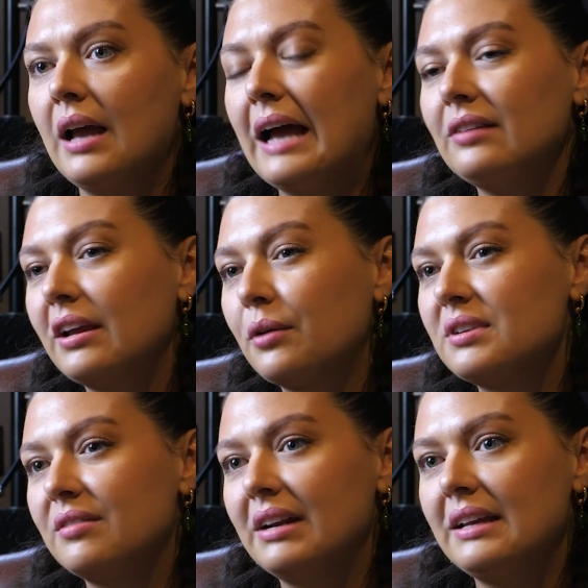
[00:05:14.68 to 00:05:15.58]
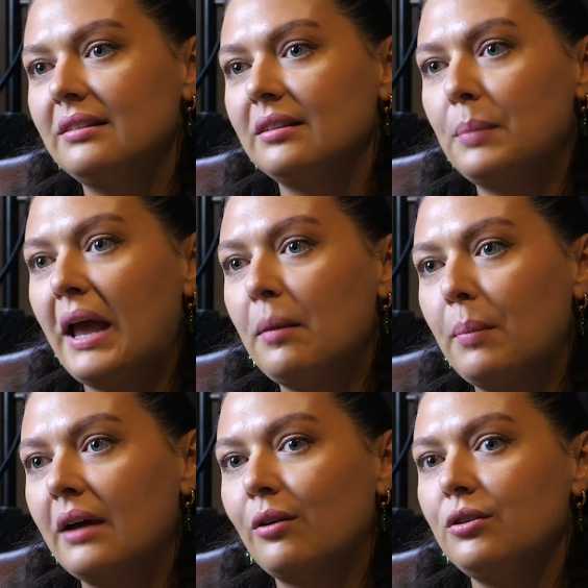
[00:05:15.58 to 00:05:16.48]
As equity release is paid
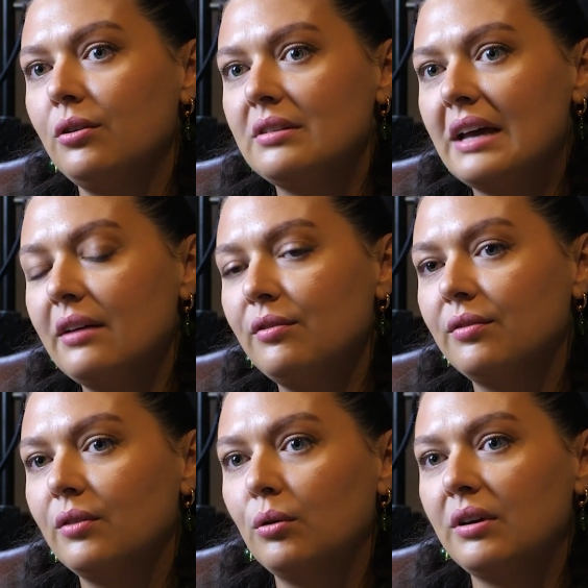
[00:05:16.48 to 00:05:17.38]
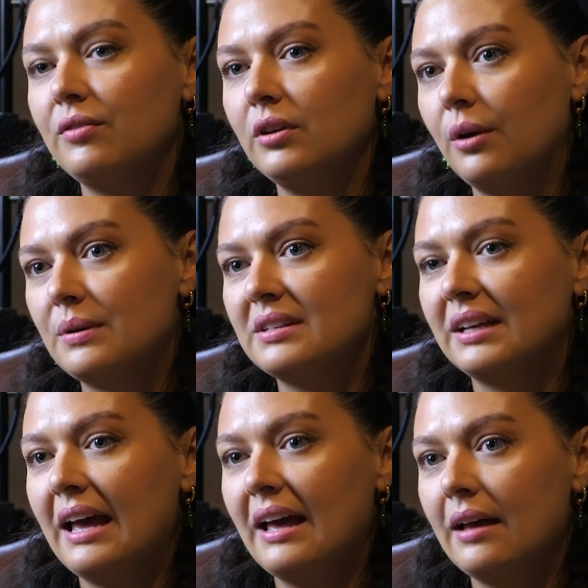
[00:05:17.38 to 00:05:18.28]
back on your death, or if you go into
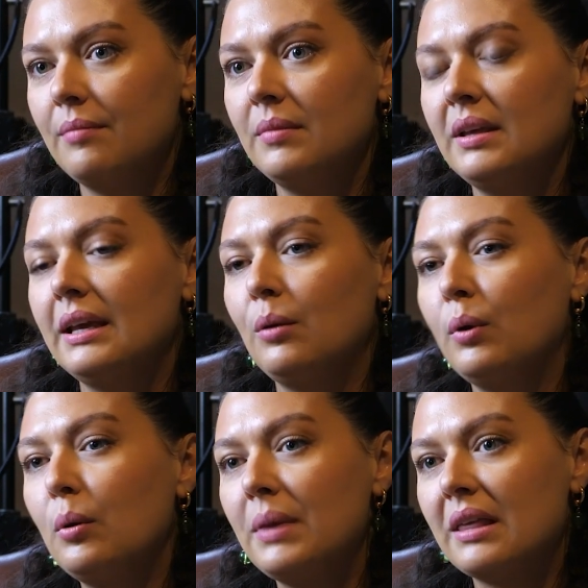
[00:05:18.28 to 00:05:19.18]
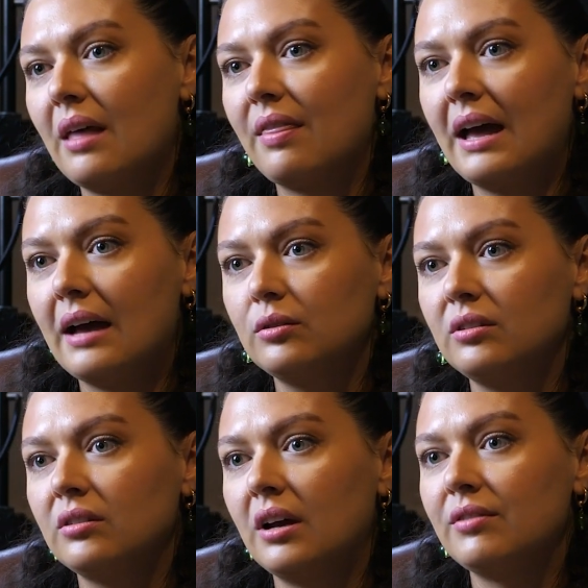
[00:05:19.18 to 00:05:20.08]
care, it will mean that the house
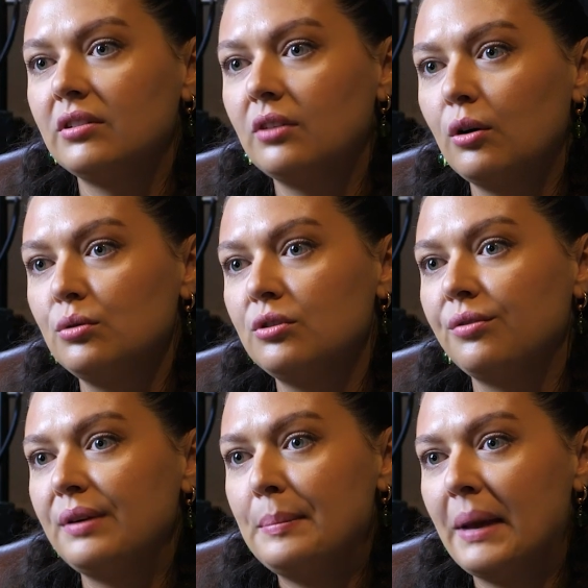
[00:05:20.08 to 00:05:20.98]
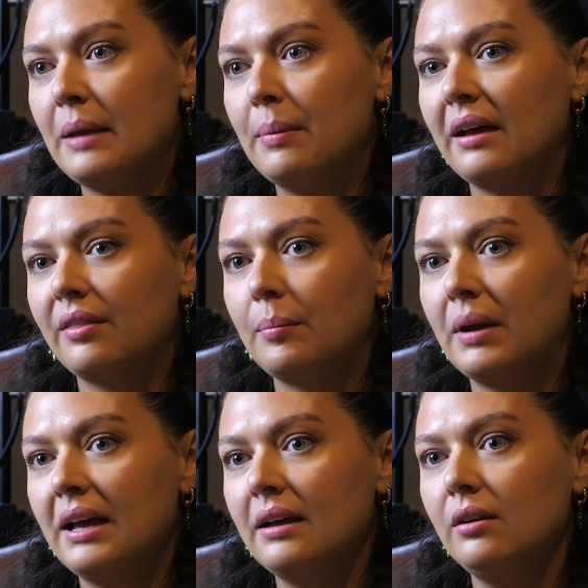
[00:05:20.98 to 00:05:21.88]
is either sold to repay back the
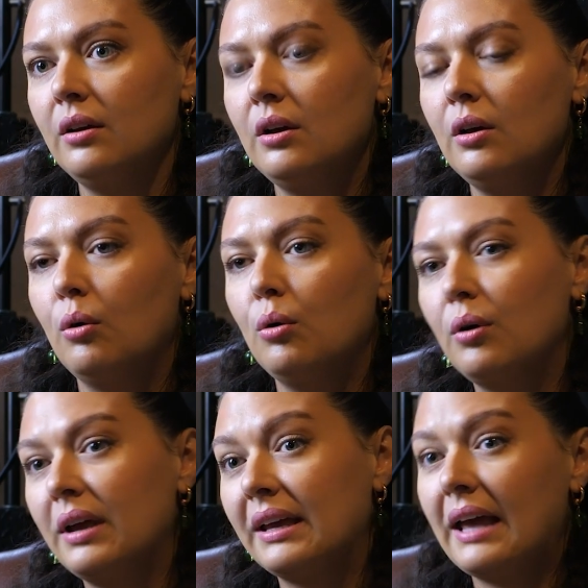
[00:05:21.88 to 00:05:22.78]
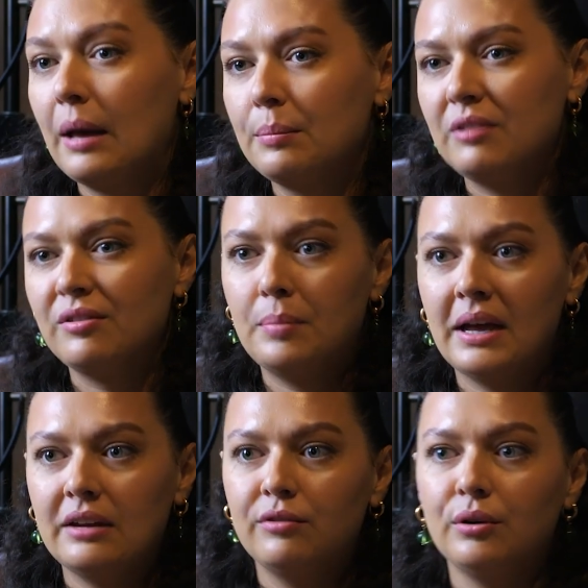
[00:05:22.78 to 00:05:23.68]
plan, or it can be
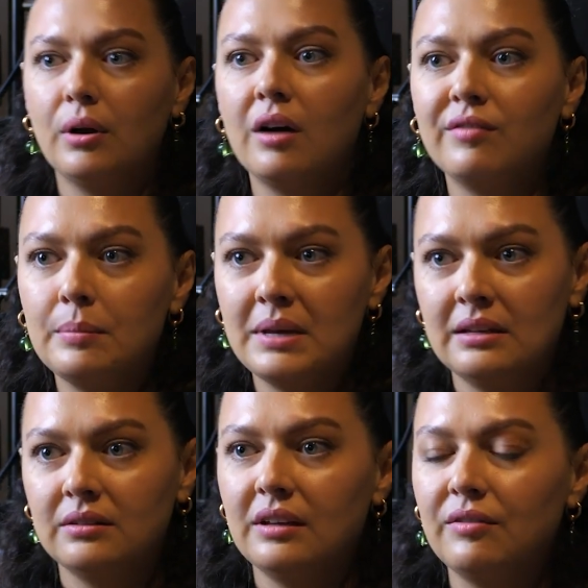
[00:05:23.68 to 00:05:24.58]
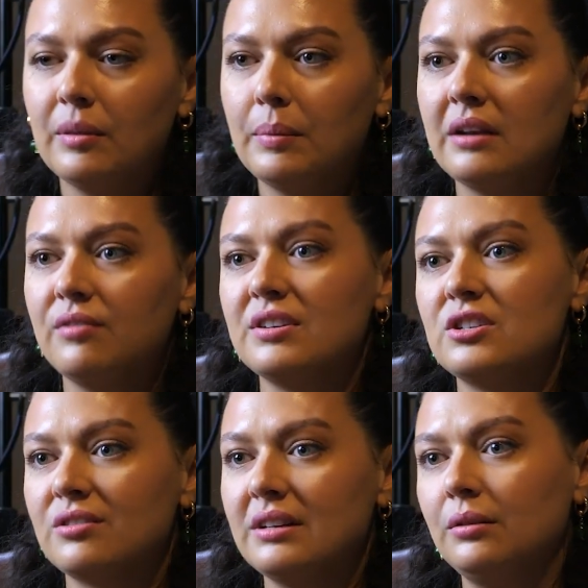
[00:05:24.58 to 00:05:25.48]
repaid through other means if the
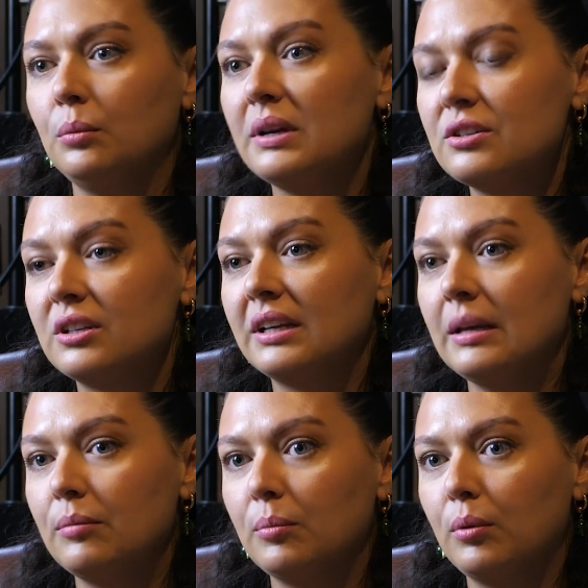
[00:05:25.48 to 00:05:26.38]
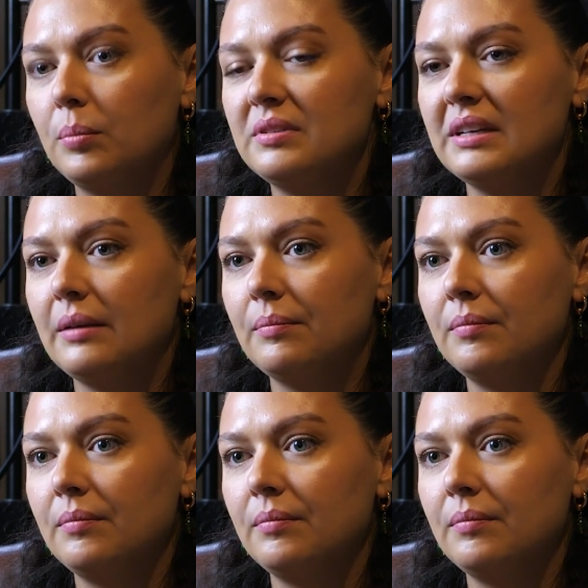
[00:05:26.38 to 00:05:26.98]
beneficiaries wish to keep the property.